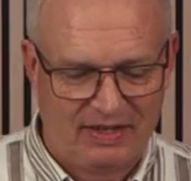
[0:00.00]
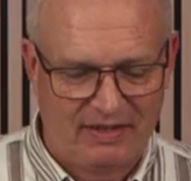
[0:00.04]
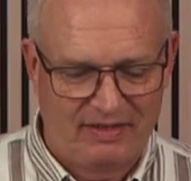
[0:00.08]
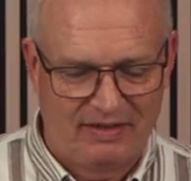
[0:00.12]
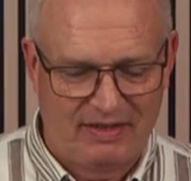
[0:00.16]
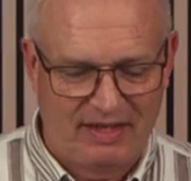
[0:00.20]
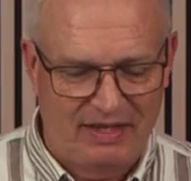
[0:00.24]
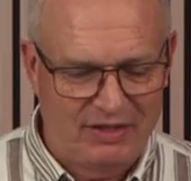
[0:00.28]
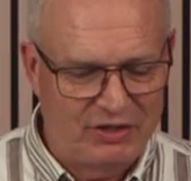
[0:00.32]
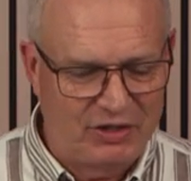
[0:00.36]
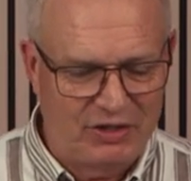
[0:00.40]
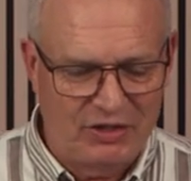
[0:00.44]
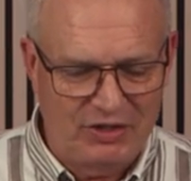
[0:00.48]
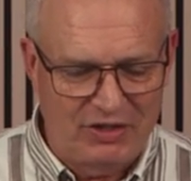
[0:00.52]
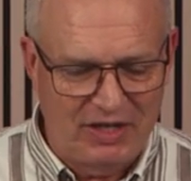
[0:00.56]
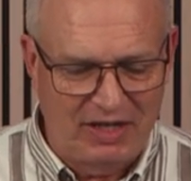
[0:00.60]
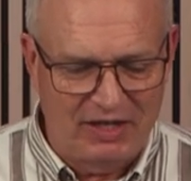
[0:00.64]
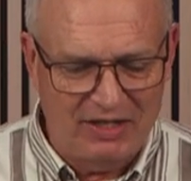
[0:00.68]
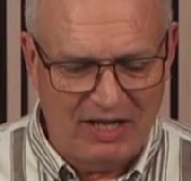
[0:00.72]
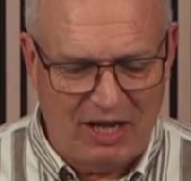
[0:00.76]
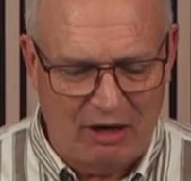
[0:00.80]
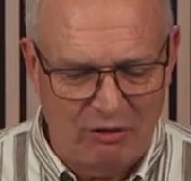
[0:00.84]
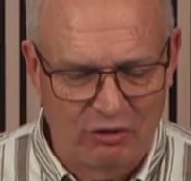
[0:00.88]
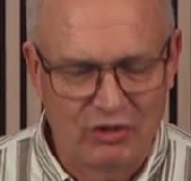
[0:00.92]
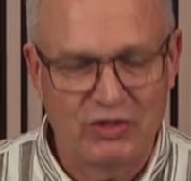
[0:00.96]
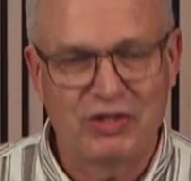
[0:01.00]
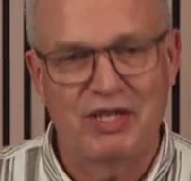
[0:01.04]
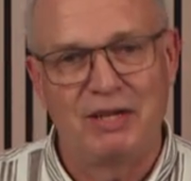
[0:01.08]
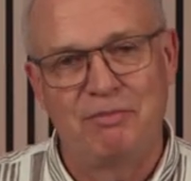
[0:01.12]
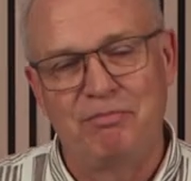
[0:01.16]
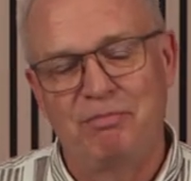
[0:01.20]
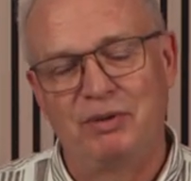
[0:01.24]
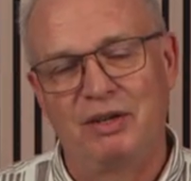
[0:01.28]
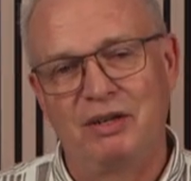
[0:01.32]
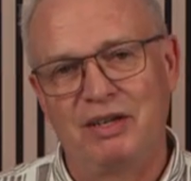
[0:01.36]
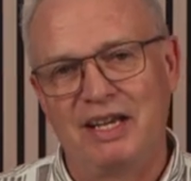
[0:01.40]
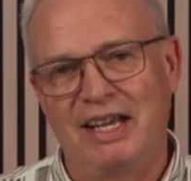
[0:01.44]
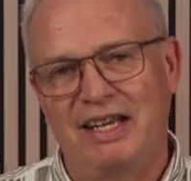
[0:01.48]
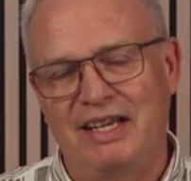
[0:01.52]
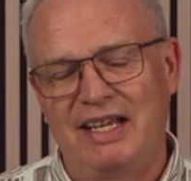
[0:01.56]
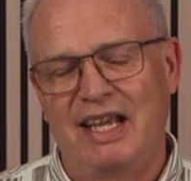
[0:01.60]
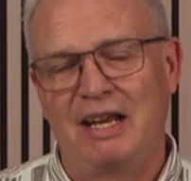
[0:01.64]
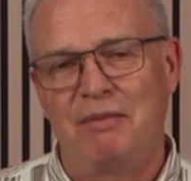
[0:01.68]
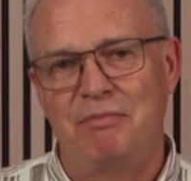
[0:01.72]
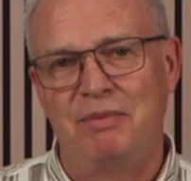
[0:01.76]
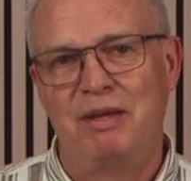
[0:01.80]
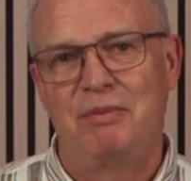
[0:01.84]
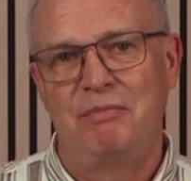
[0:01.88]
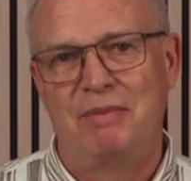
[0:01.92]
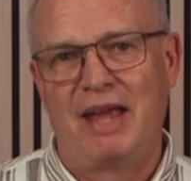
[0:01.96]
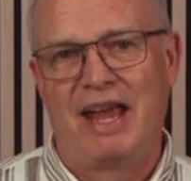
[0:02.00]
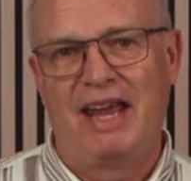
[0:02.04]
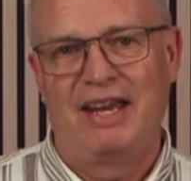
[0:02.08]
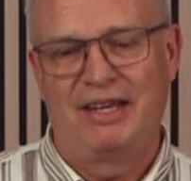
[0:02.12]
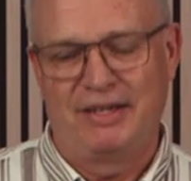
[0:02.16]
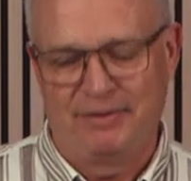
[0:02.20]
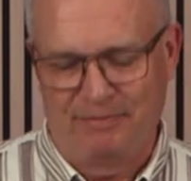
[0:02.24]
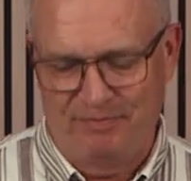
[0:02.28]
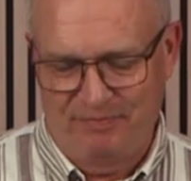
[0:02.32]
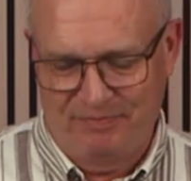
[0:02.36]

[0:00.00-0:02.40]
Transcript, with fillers: This is not how simple it can be made.